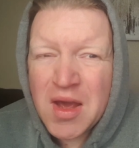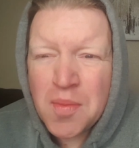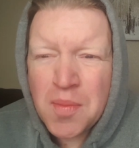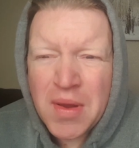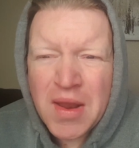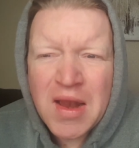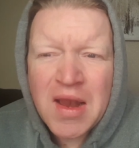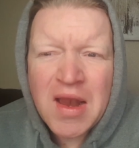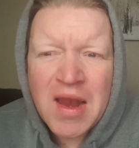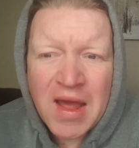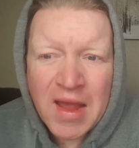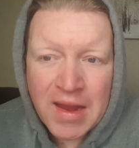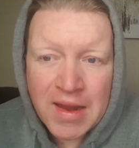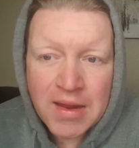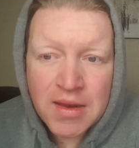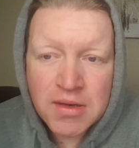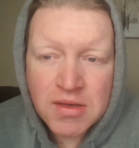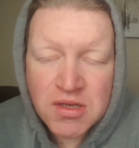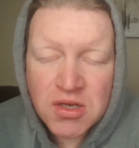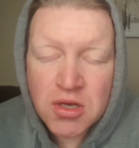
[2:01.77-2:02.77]
little bit late
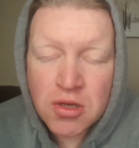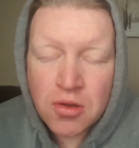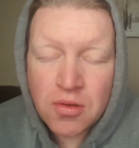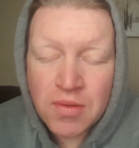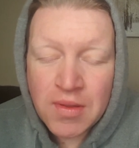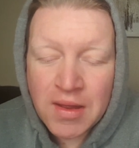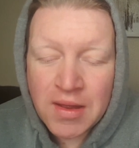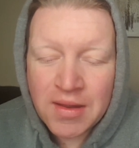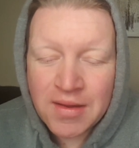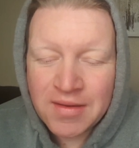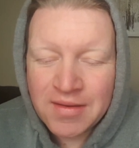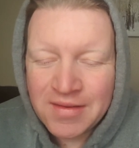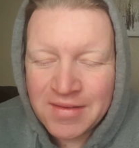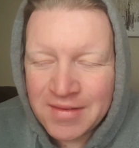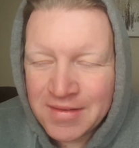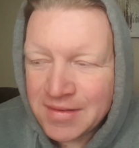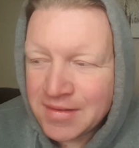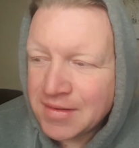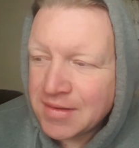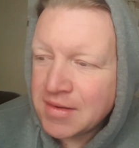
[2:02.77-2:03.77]
to do that.
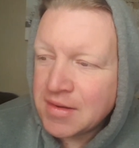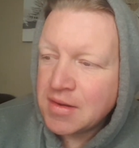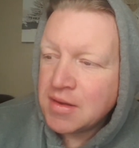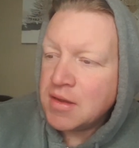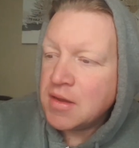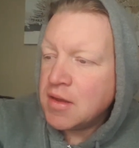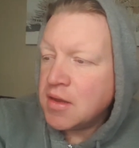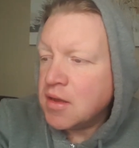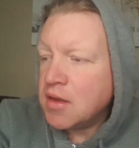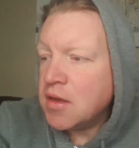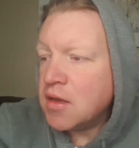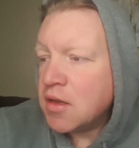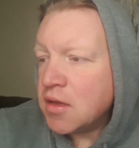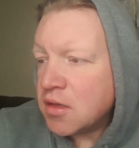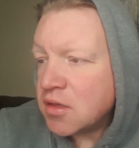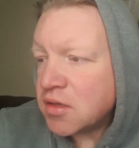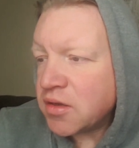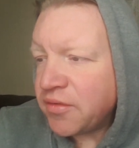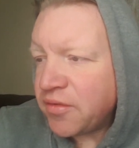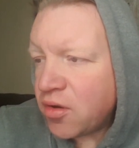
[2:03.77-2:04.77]

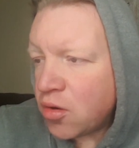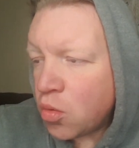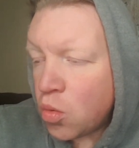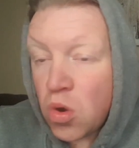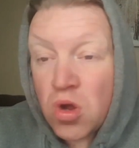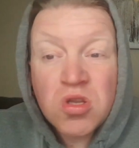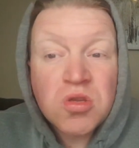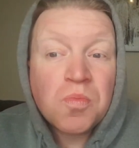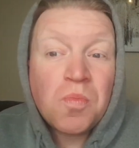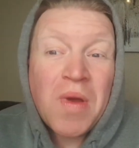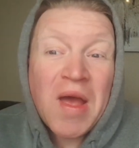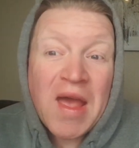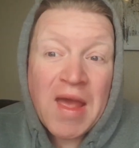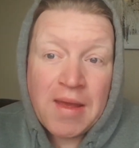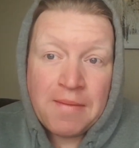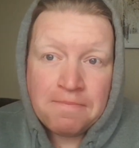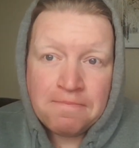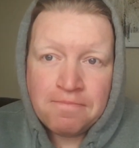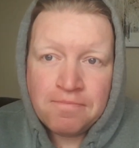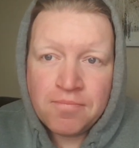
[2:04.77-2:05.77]
So I thought, what's
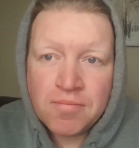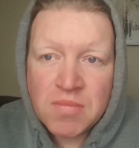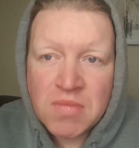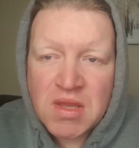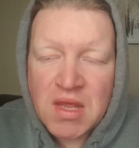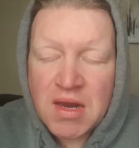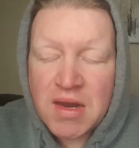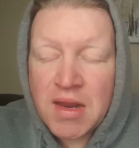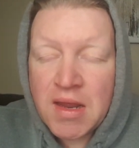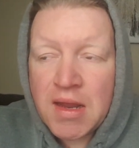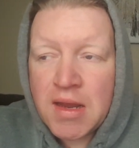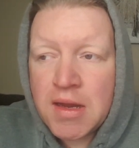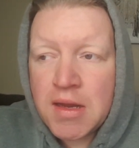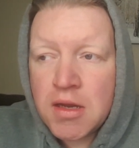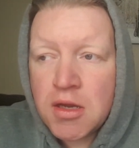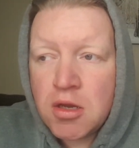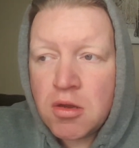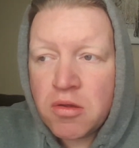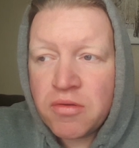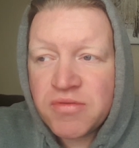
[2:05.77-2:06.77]
better than a
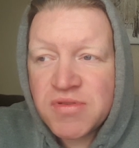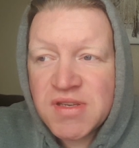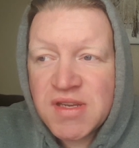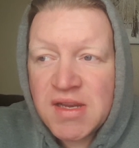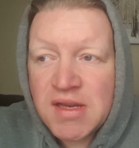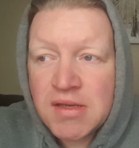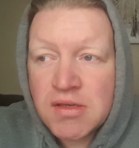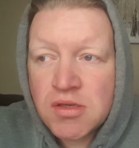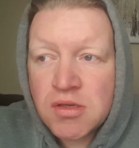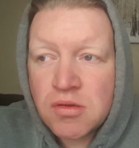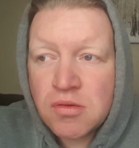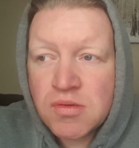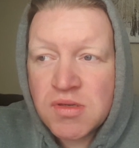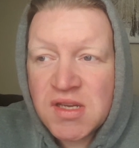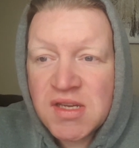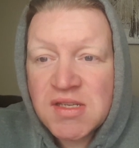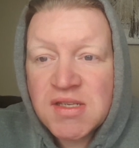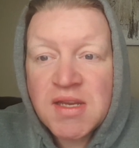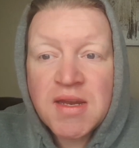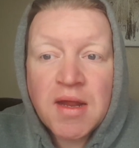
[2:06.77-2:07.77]
UFC
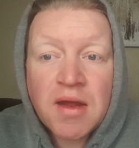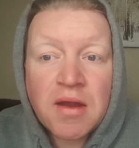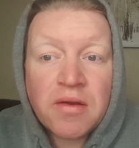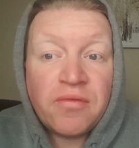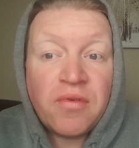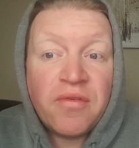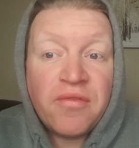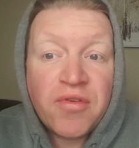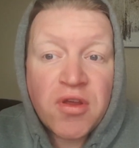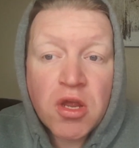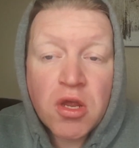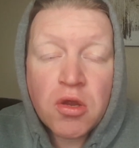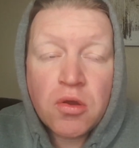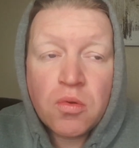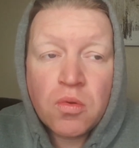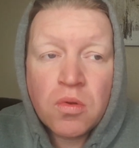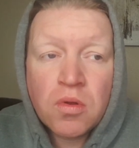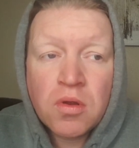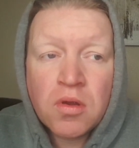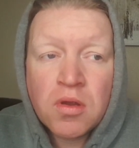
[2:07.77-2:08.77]
269
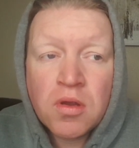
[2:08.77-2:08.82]
review?